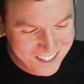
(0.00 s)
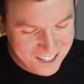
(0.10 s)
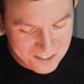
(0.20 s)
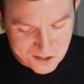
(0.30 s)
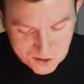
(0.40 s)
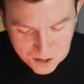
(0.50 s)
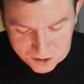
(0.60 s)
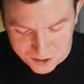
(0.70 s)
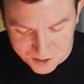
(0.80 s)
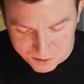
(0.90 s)
The
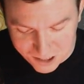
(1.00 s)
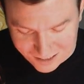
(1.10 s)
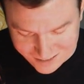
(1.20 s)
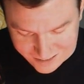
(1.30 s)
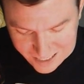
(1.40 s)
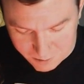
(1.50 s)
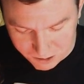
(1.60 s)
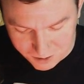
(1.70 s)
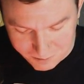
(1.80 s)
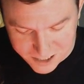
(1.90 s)
struggle is real at the
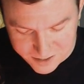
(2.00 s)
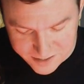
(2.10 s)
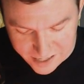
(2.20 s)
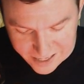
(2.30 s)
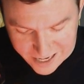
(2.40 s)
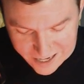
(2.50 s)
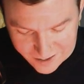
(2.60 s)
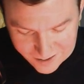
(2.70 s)
table. Let me just say that.